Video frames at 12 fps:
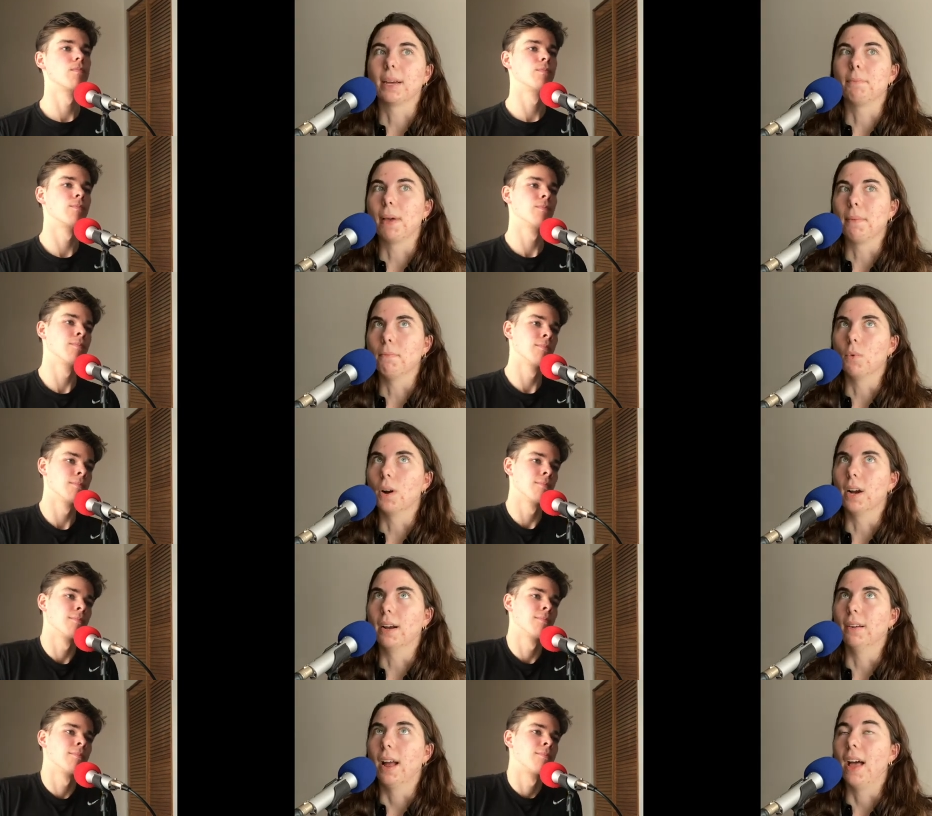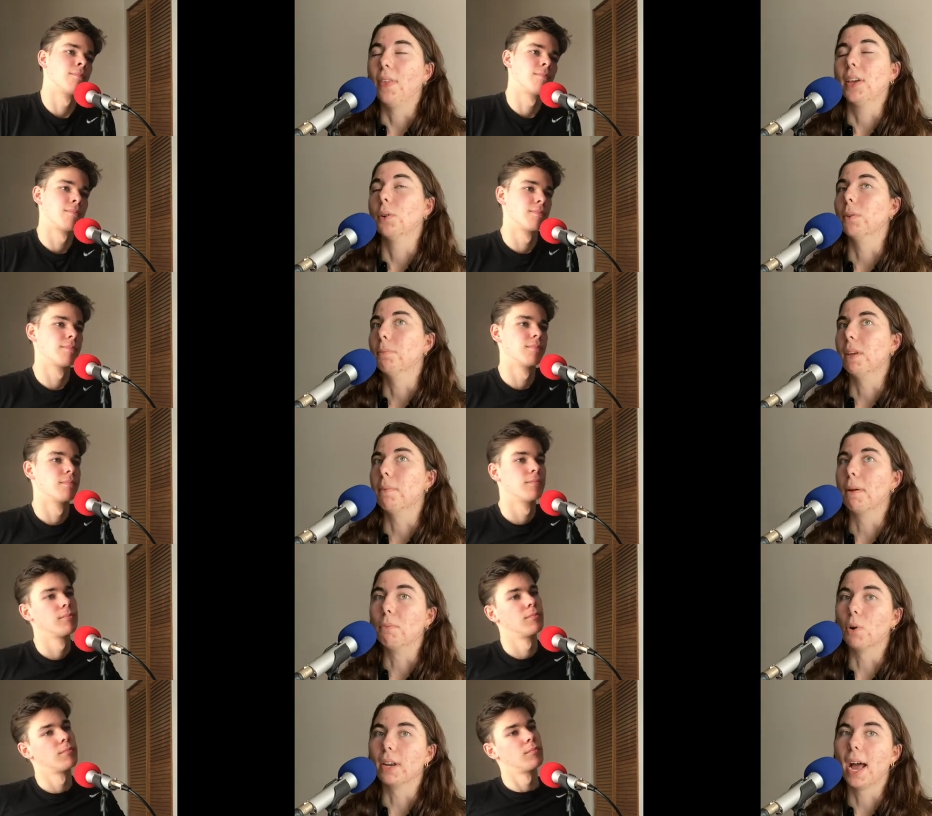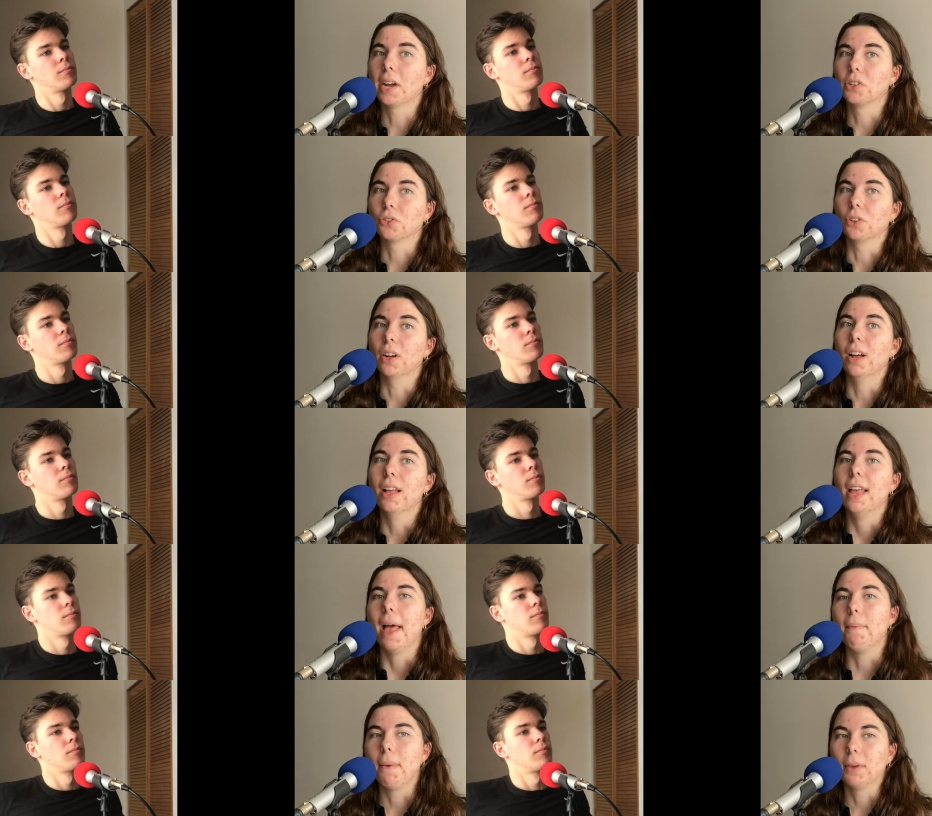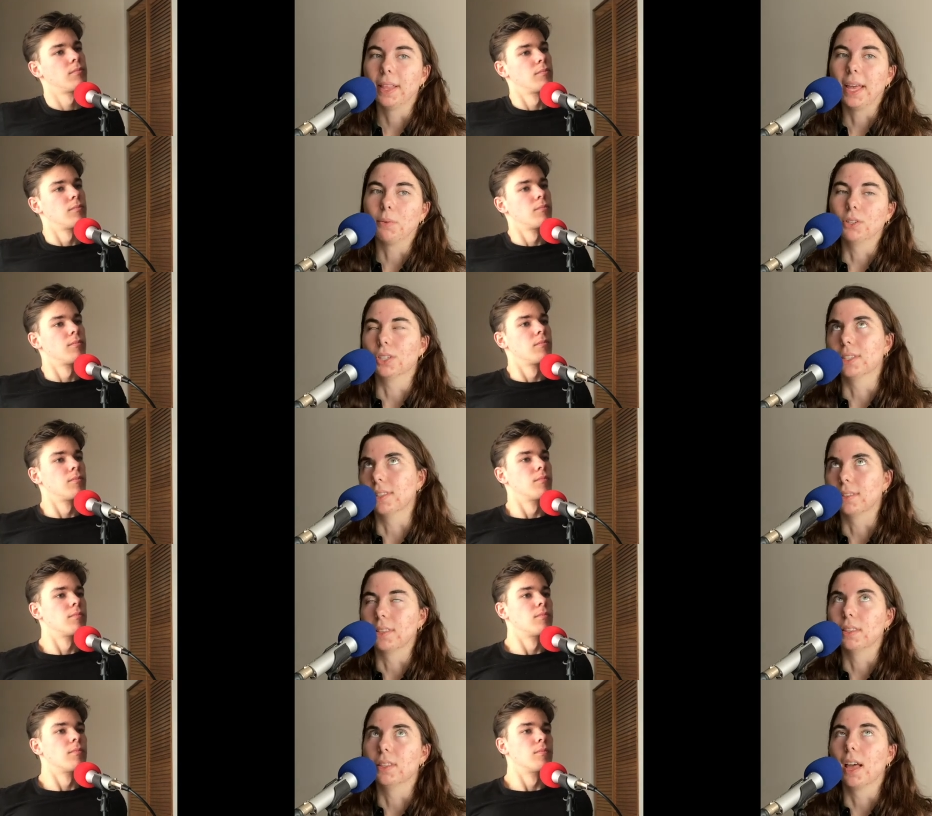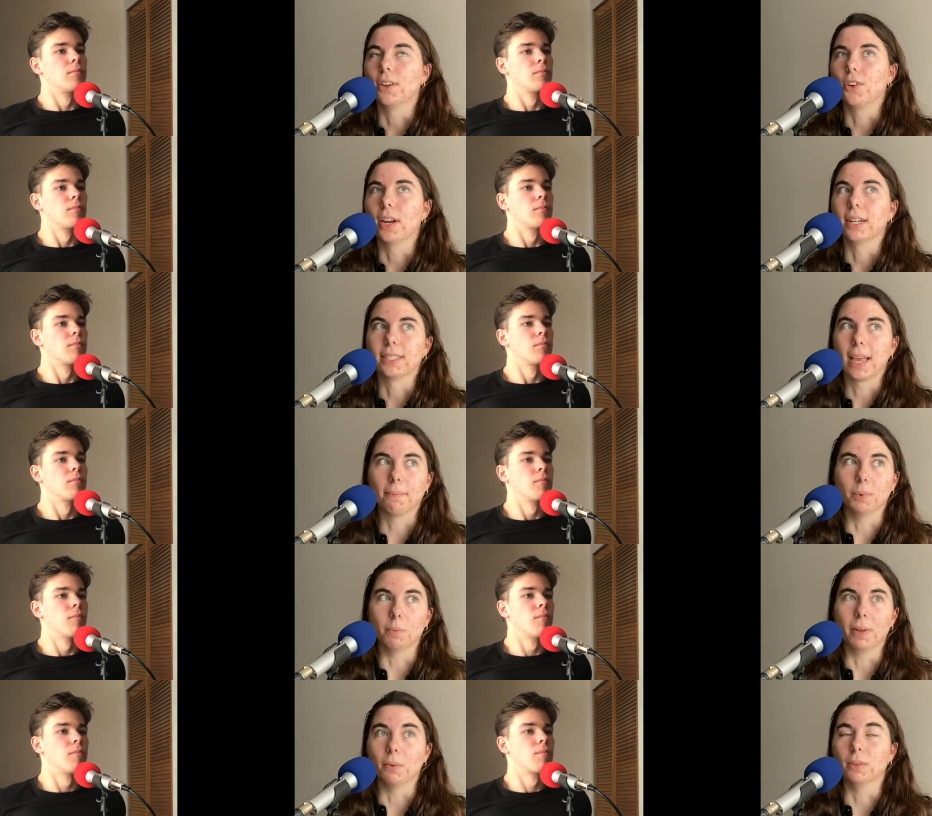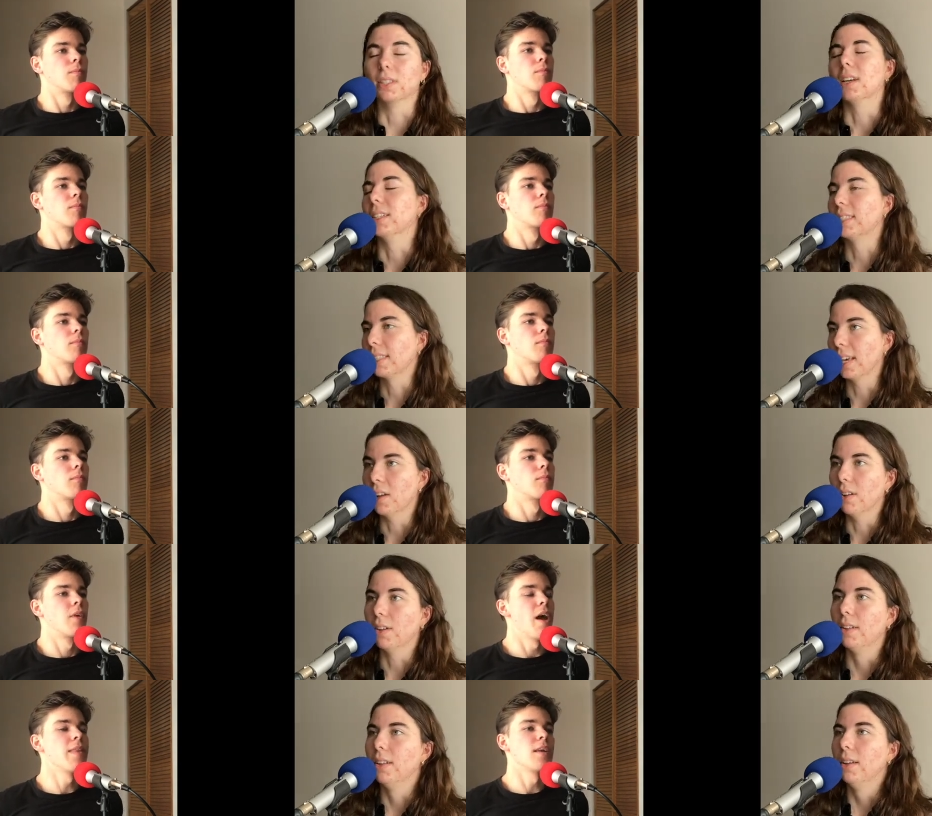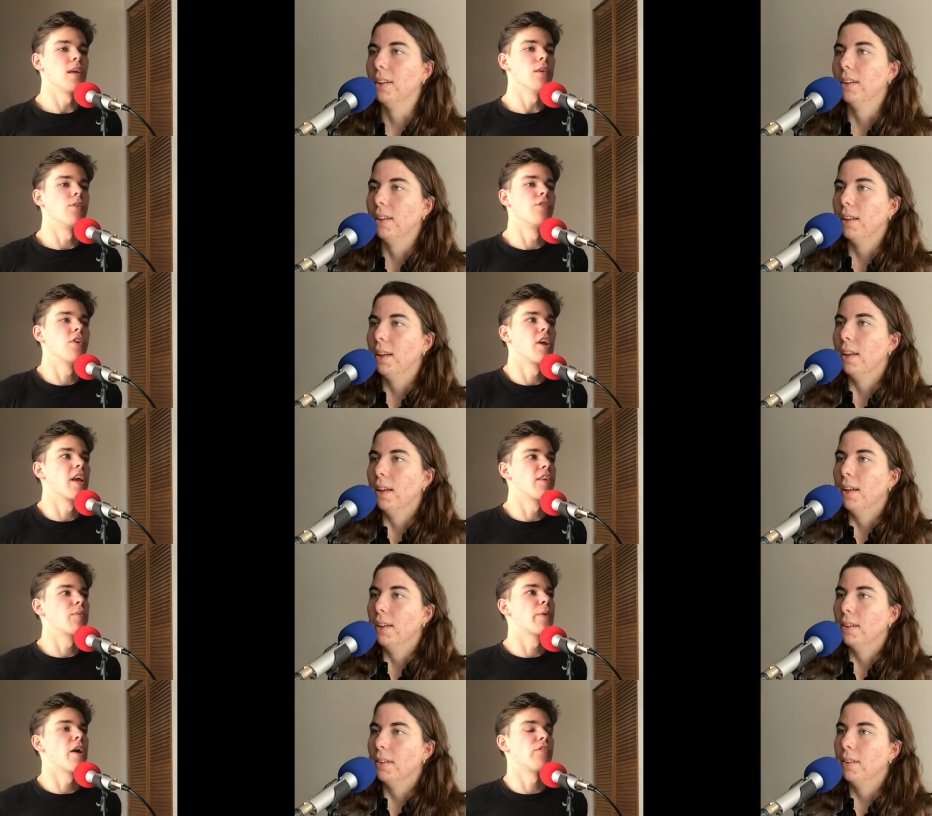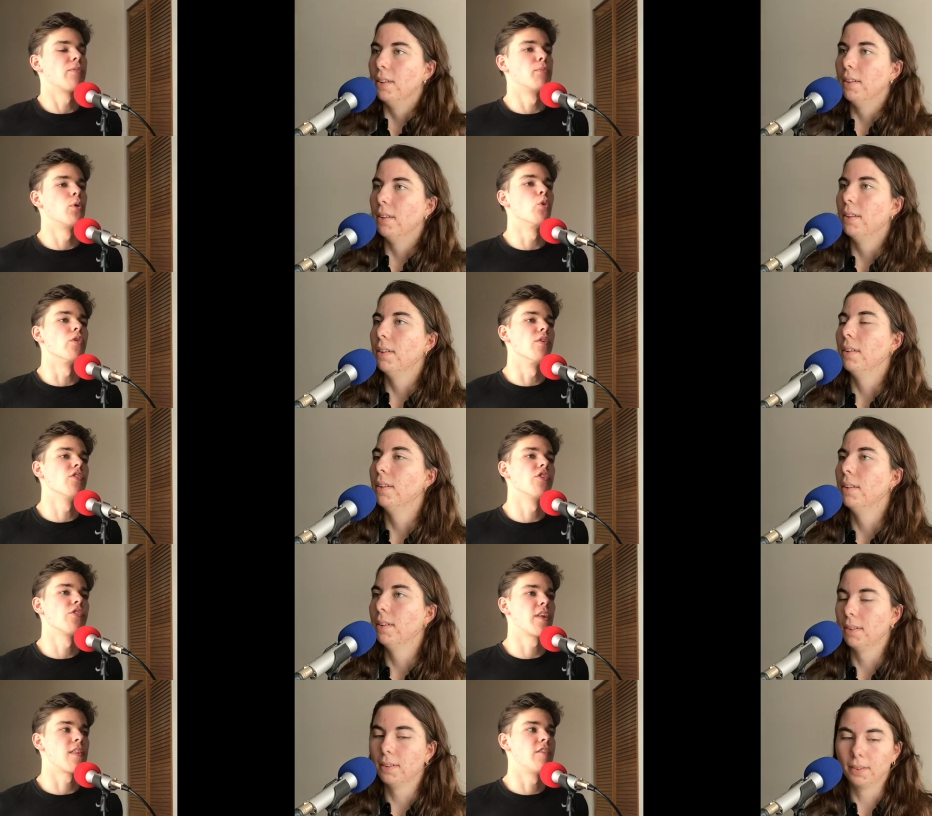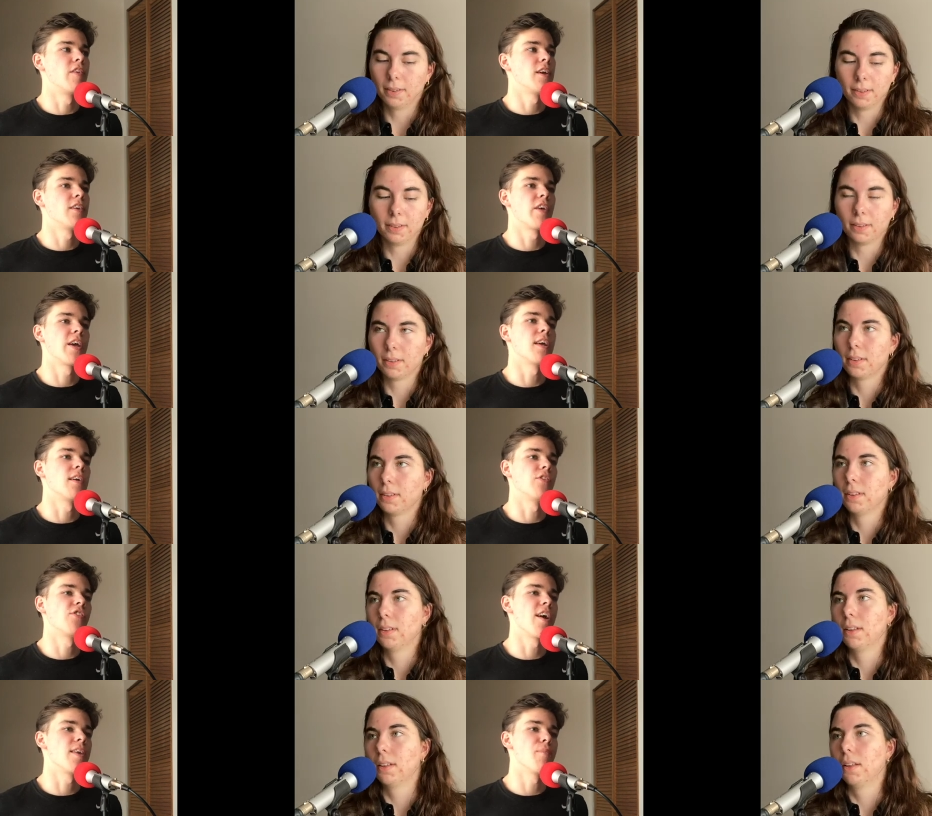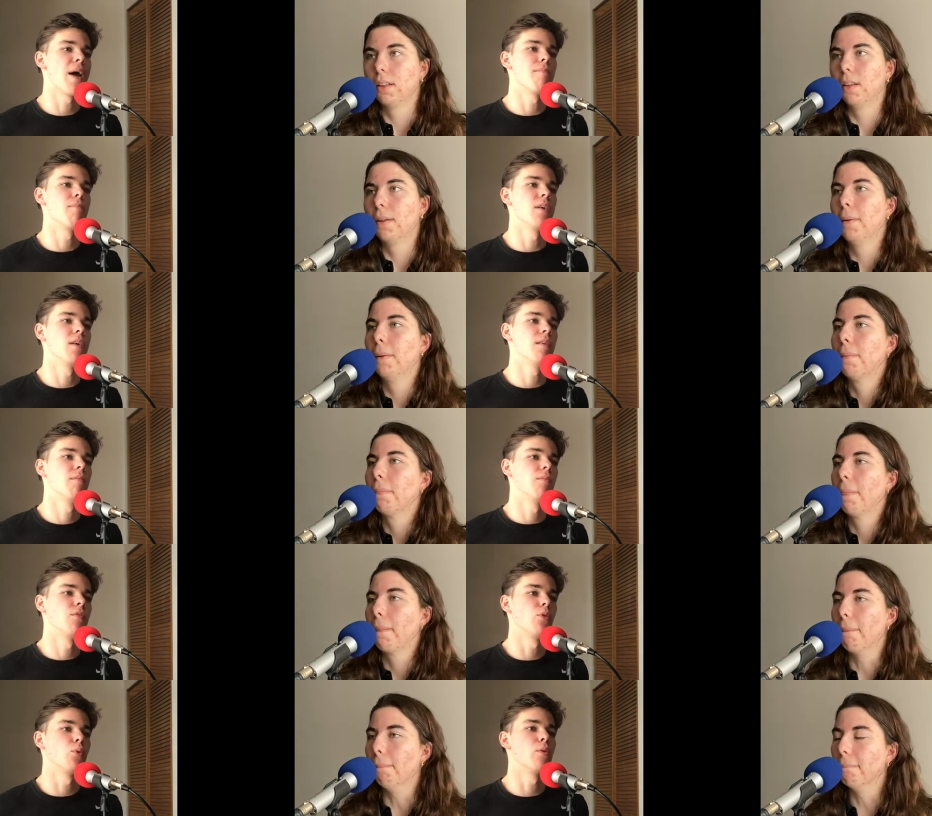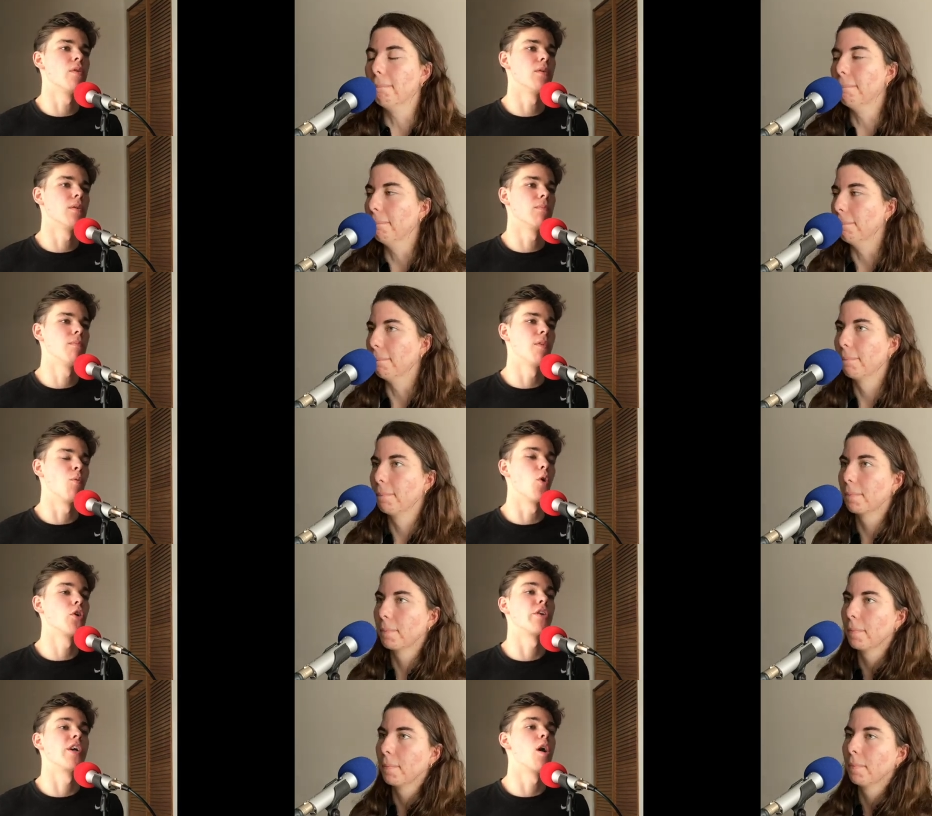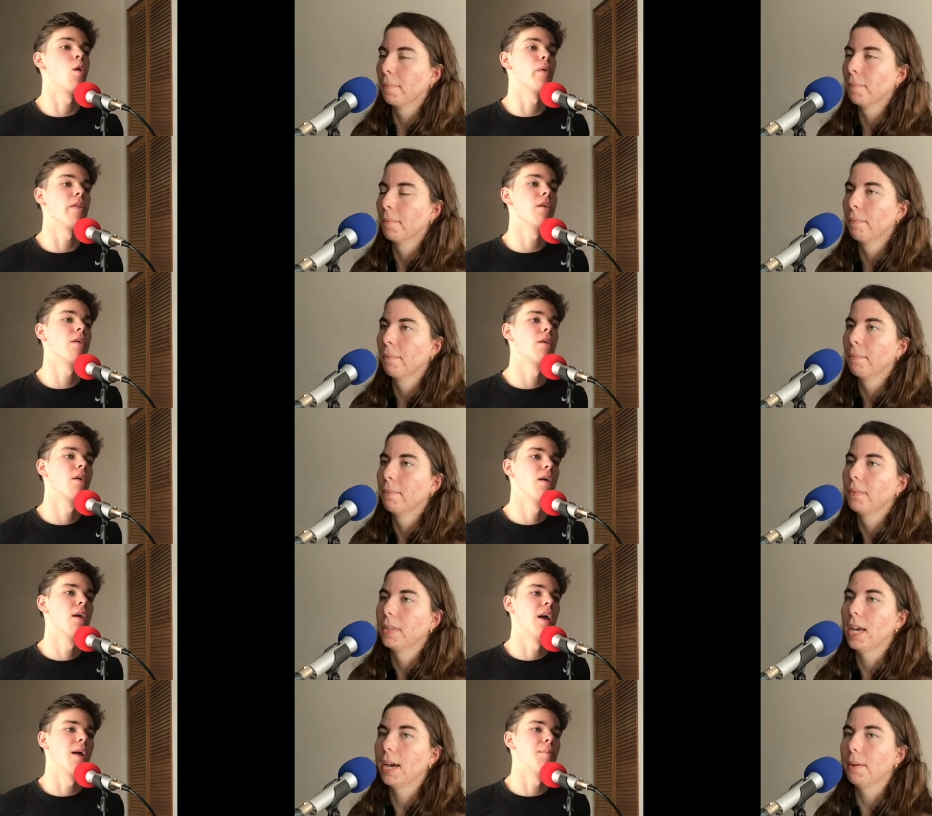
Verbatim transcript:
Speaker 1: bit more, I think it would be a bit more natural. And maybe language isn't a great example, but it was a skill. I think
Speaker 2: it is. You're going to get some cuts and bruises, just like the deer taking its tiny Bambi to the, mm-hmm. the watering hole with it. Yeah. And